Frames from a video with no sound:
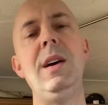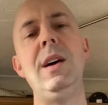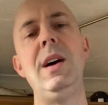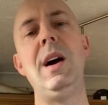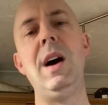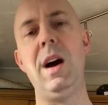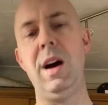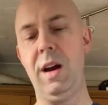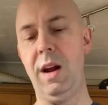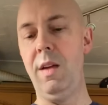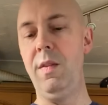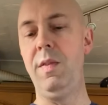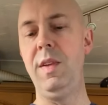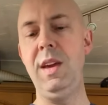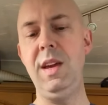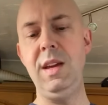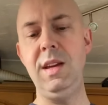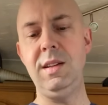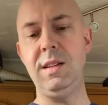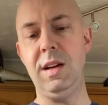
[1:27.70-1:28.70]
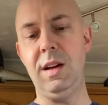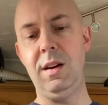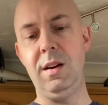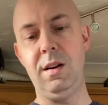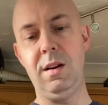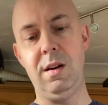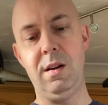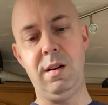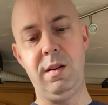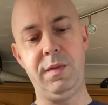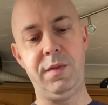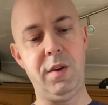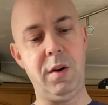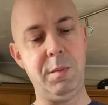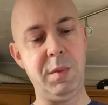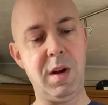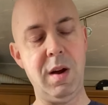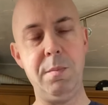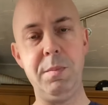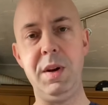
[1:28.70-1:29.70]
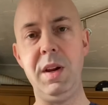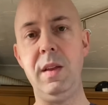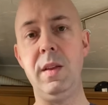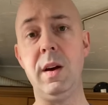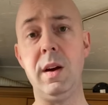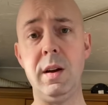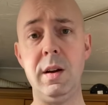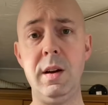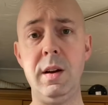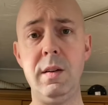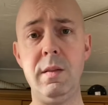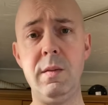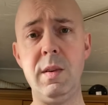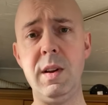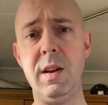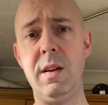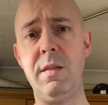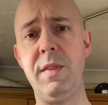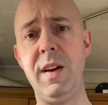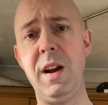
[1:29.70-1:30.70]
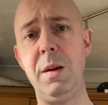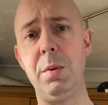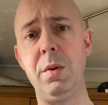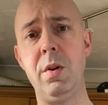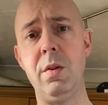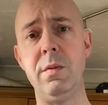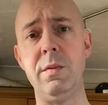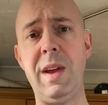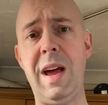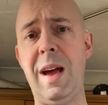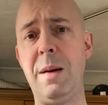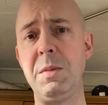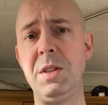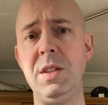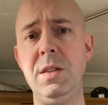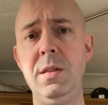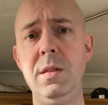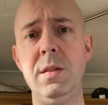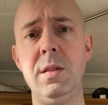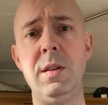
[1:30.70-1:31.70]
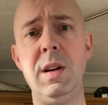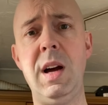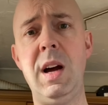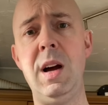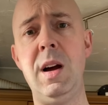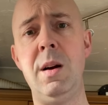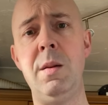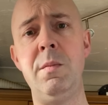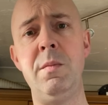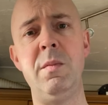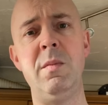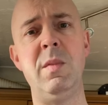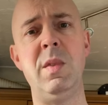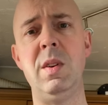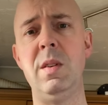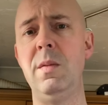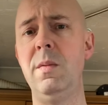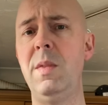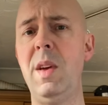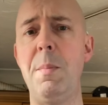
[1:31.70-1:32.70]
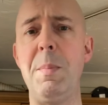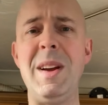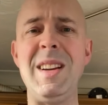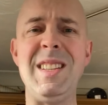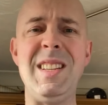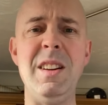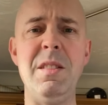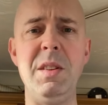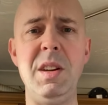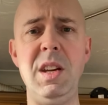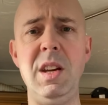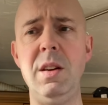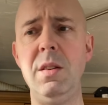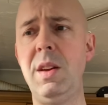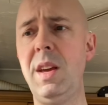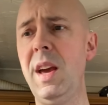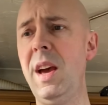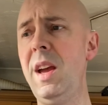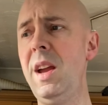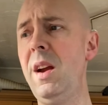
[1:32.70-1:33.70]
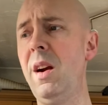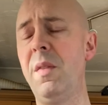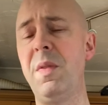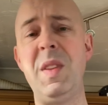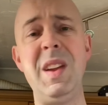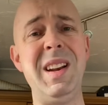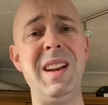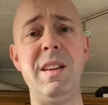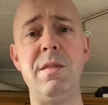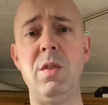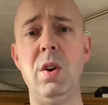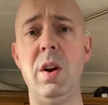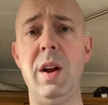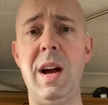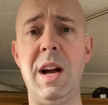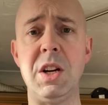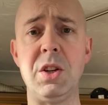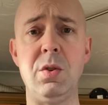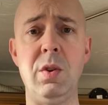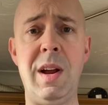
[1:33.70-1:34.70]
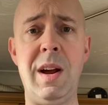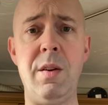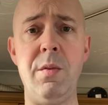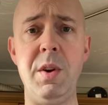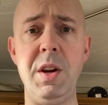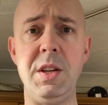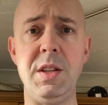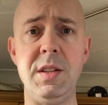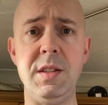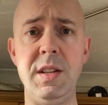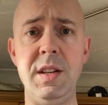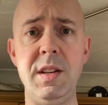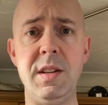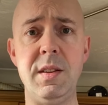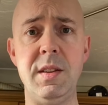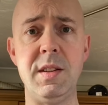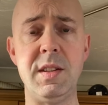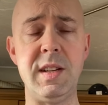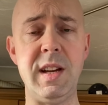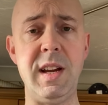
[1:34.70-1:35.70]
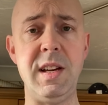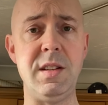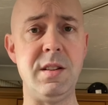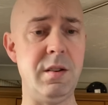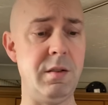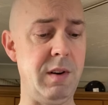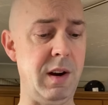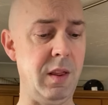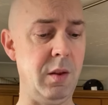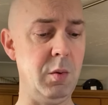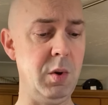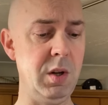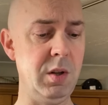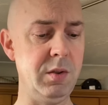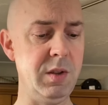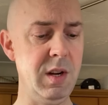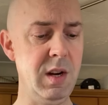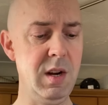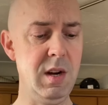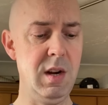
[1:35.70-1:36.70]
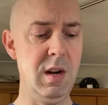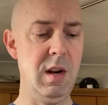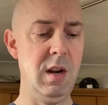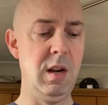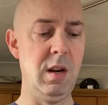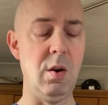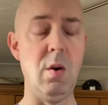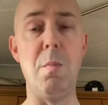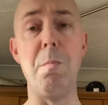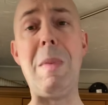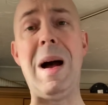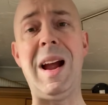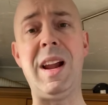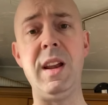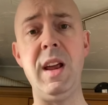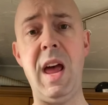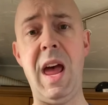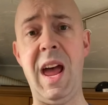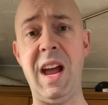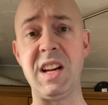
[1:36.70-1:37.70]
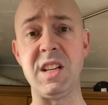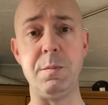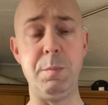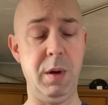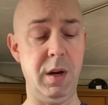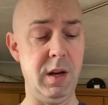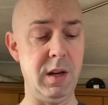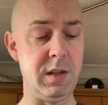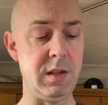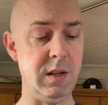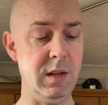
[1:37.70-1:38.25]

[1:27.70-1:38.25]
Okay, these are from a company that are available on Amazon. They're based here in the UK. I think they've got actual outreaches into the States and around the world, called Magnet Expert.